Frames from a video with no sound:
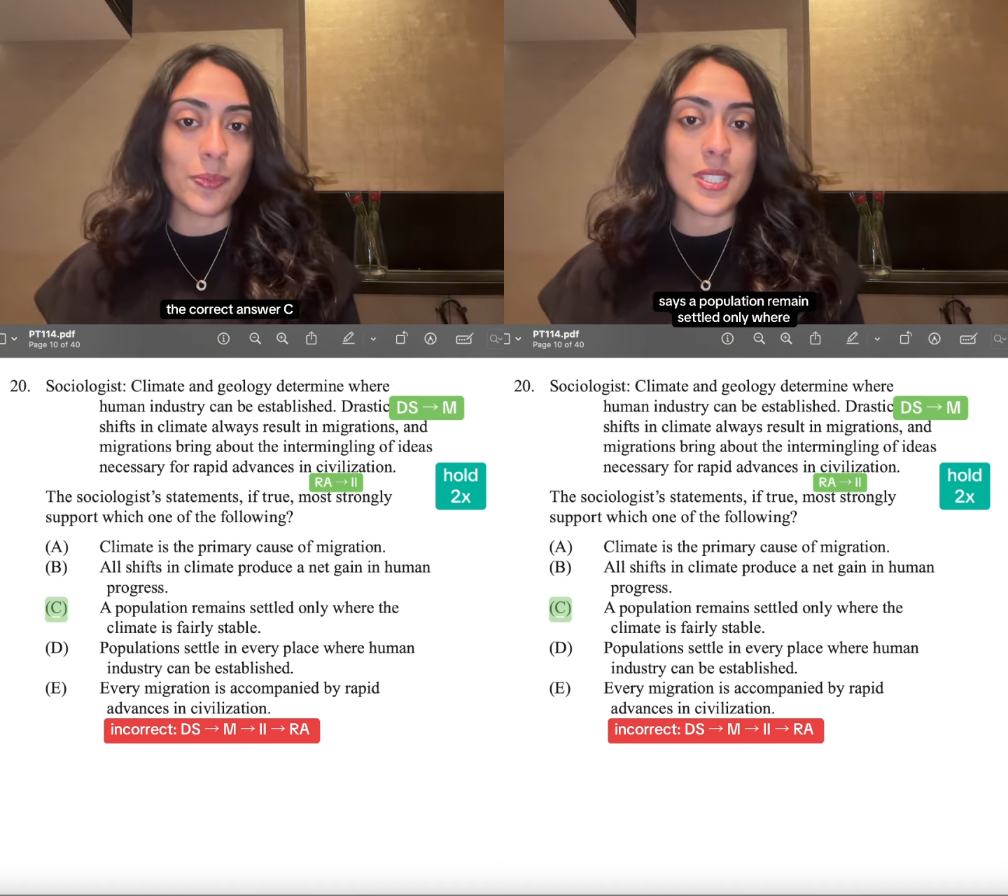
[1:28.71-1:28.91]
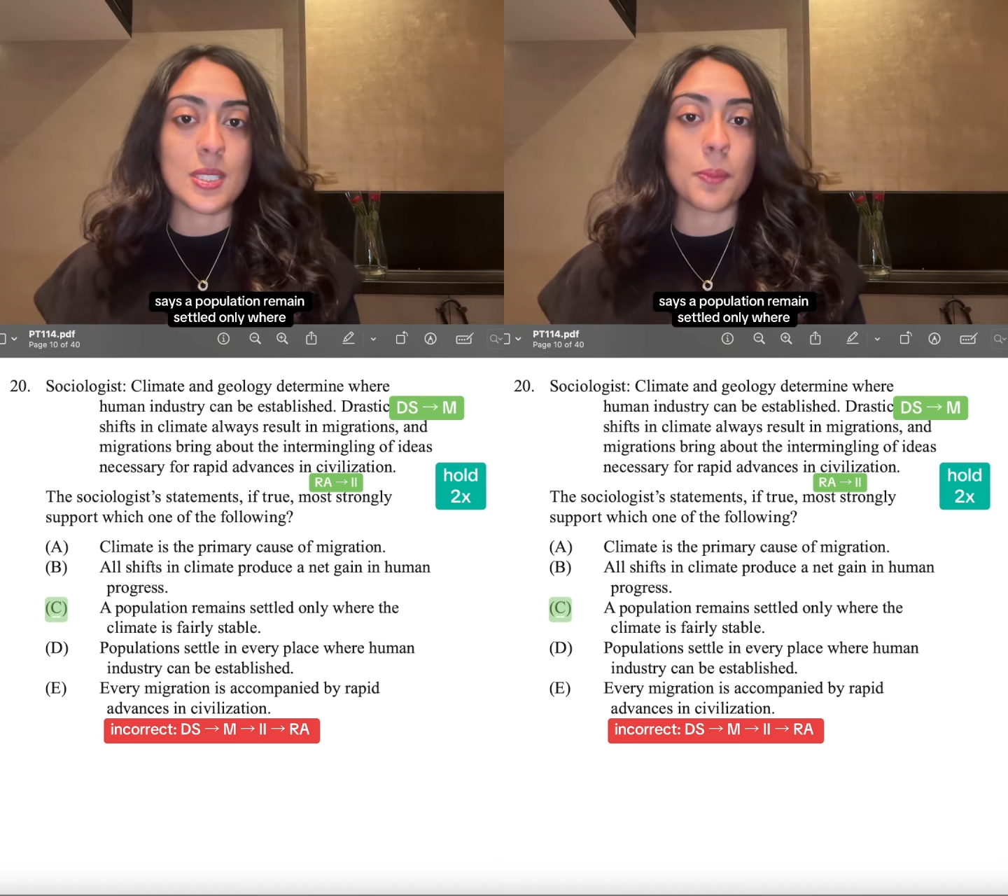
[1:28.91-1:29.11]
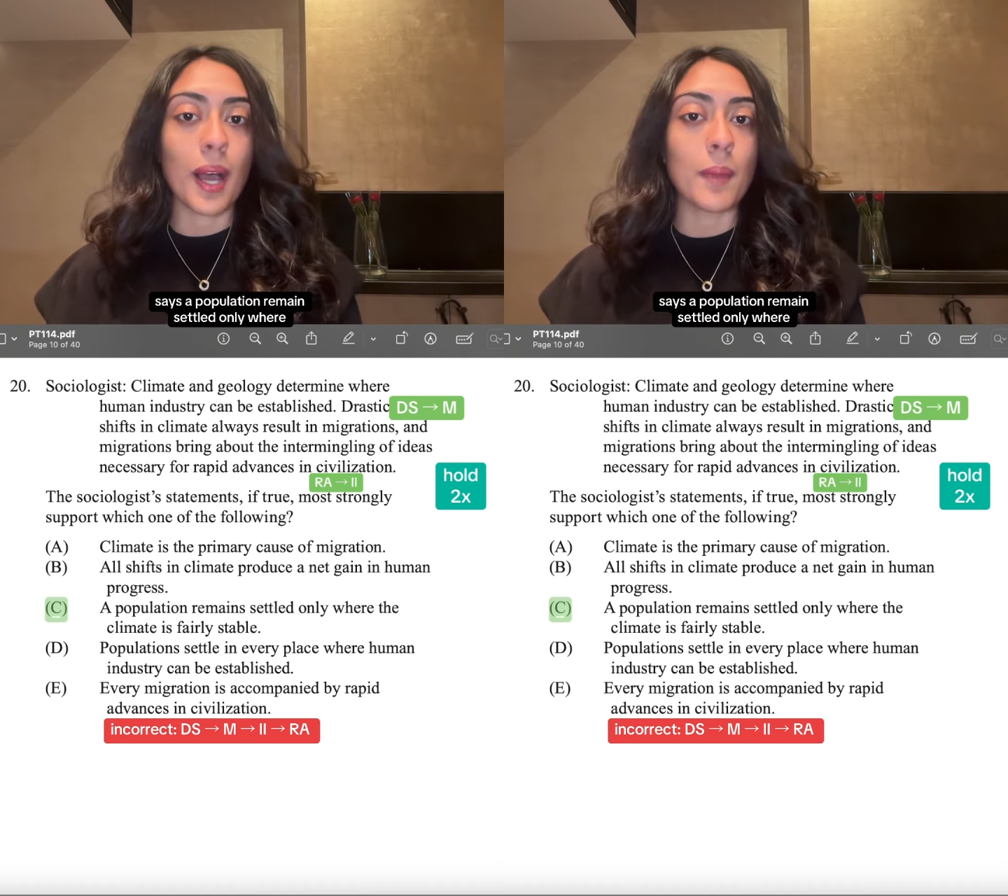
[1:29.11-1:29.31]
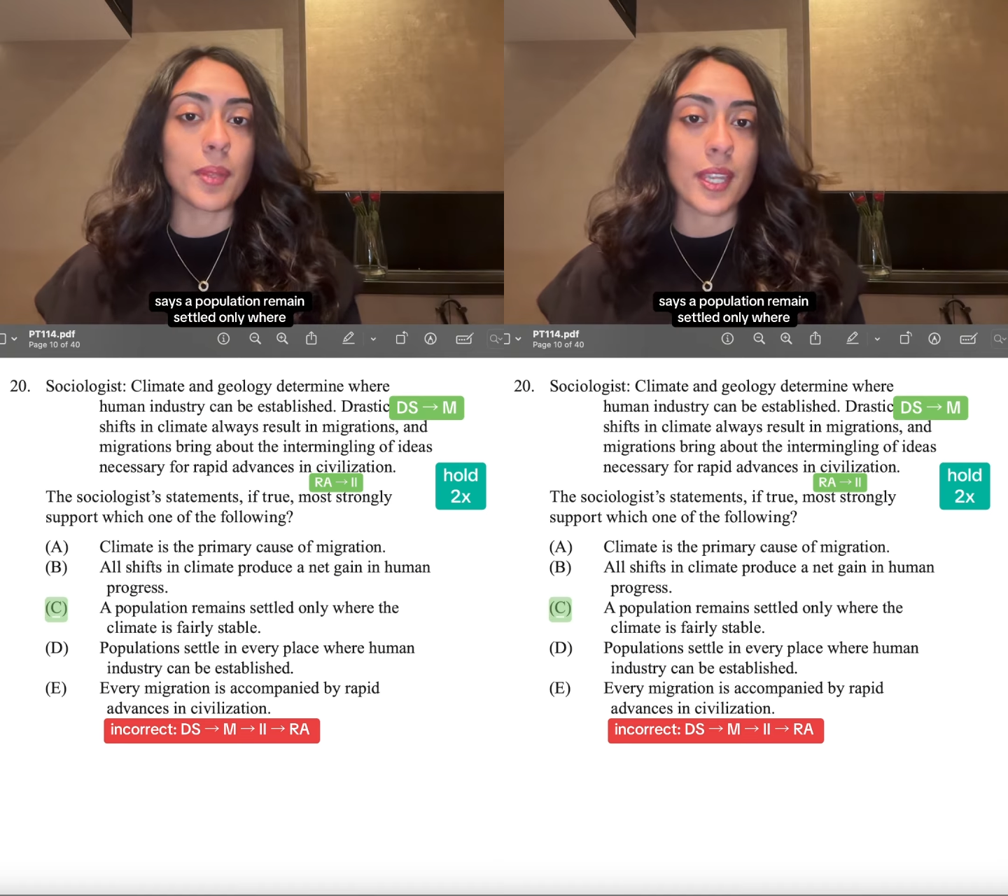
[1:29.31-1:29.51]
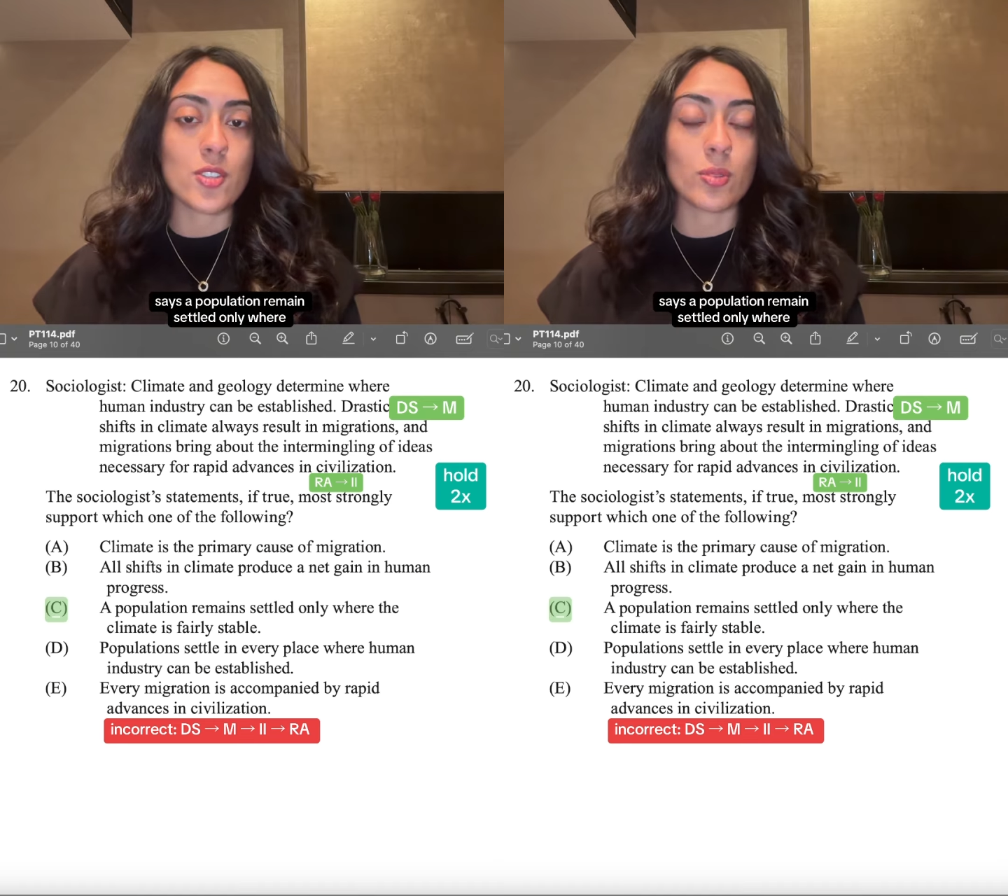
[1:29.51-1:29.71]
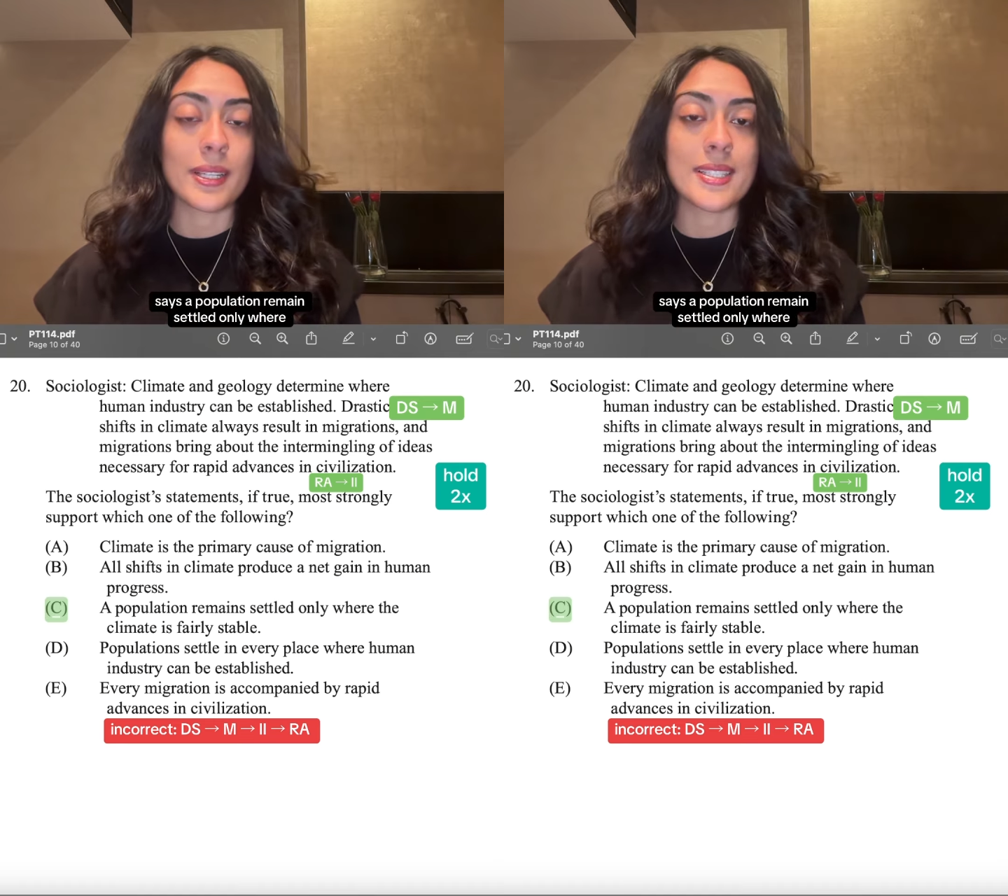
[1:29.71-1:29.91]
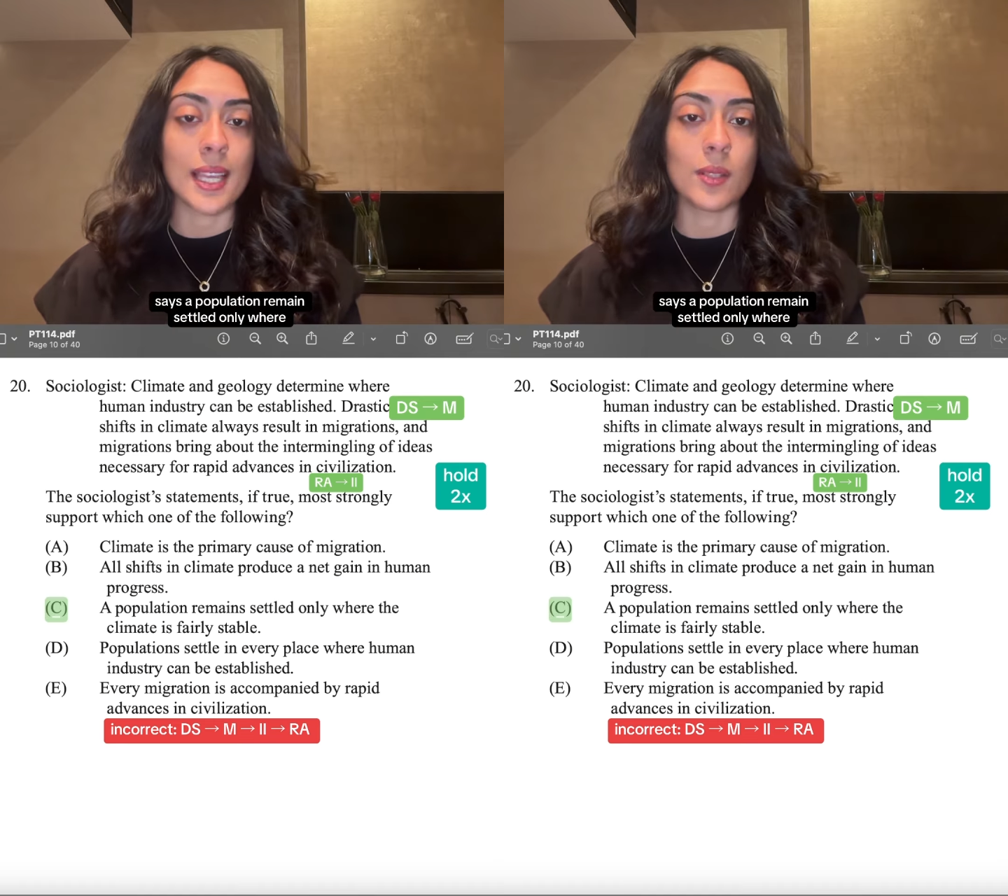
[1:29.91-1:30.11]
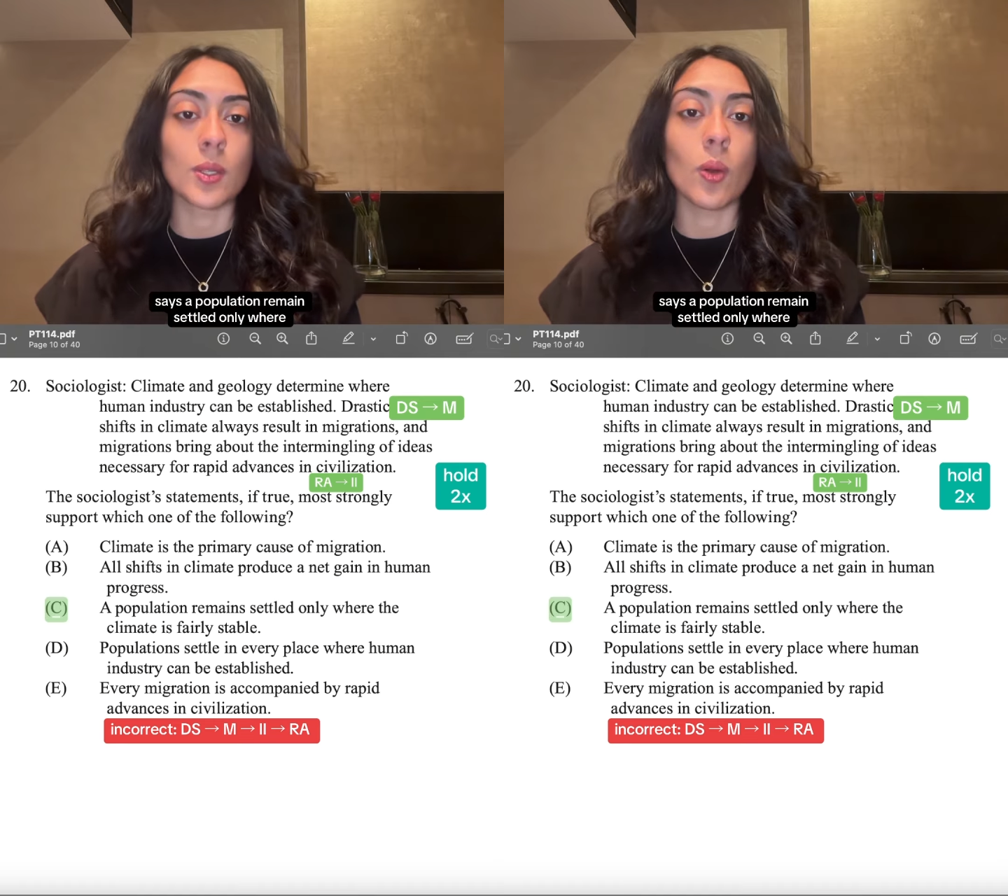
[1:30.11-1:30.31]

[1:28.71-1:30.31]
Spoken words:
It says a population remains settled